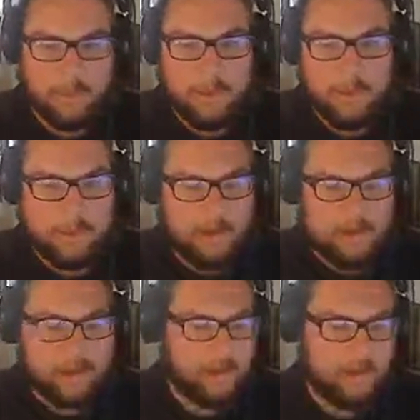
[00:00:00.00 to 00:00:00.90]
Yeah, I
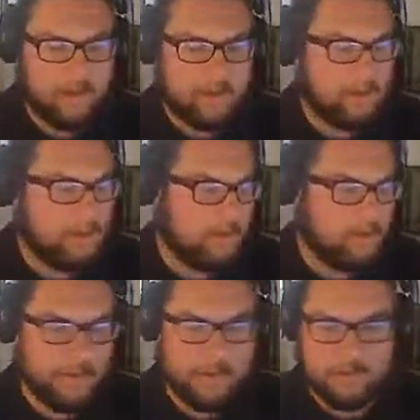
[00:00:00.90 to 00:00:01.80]
think you're
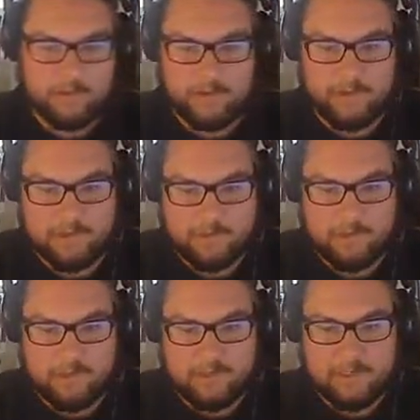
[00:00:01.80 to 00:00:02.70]
right, Sornus,
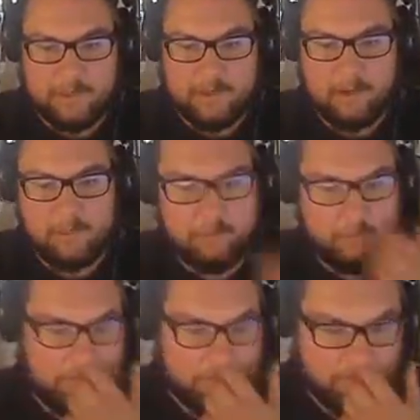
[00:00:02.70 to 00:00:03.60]
but it's now
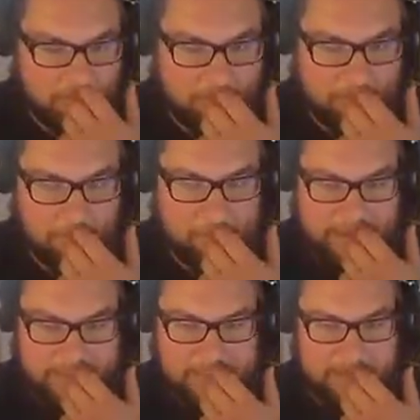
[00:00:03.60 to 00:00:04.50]

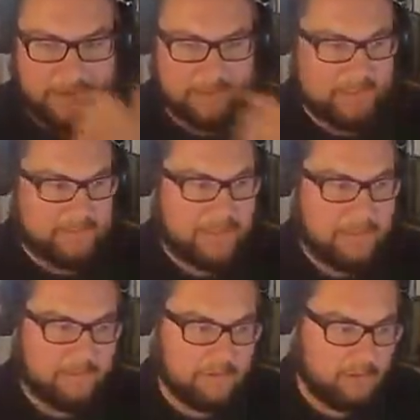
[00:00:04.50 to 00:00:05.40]
best known as a
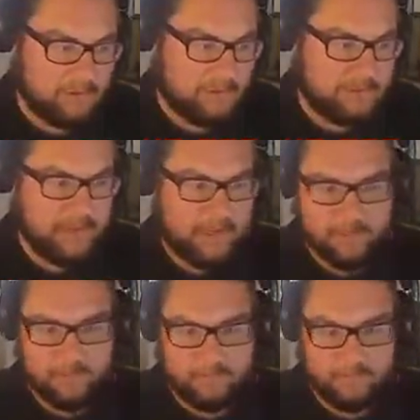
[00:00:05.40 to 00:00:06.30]
Savage Worlds
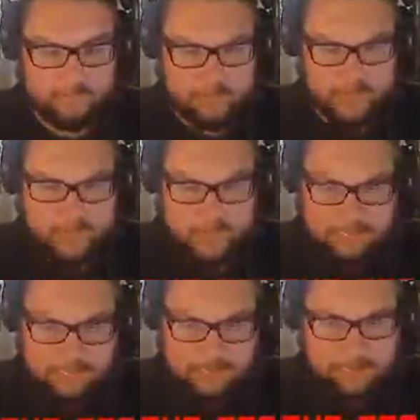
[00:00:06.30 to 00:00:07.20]
setting. At
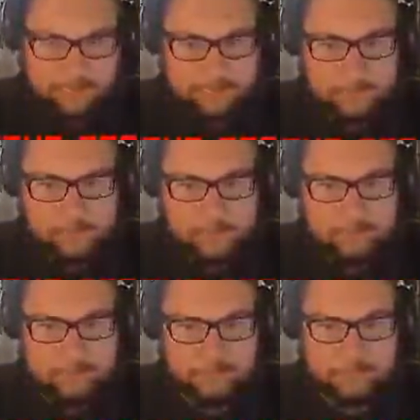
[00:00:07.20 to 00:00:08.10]
least
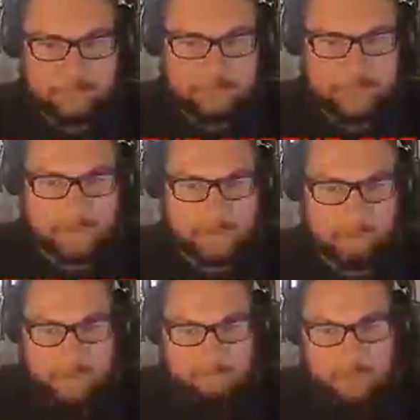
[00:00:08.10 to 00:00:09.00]
it
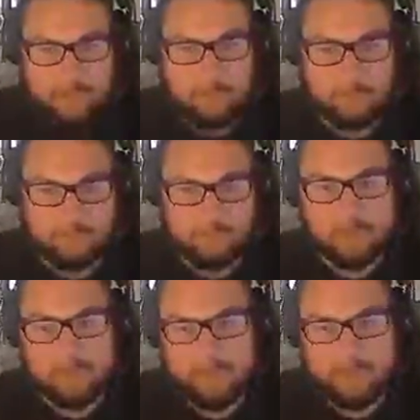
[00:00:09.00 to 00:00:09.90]
might be.
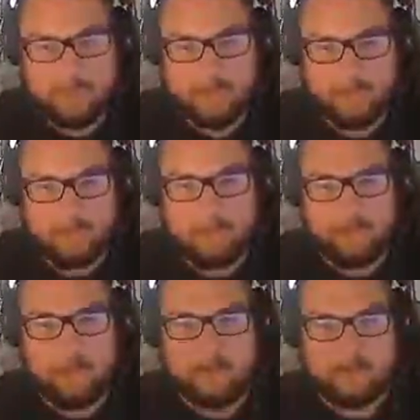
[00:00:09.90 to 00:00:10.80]
That's the only
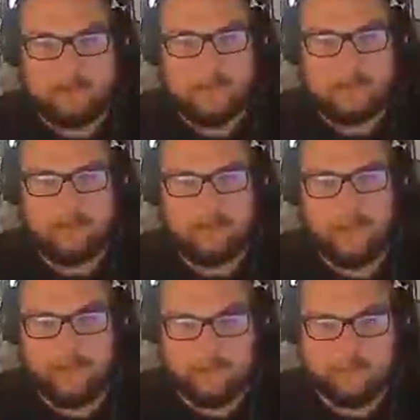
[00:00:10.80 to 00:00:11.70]
way I've seen it in a while.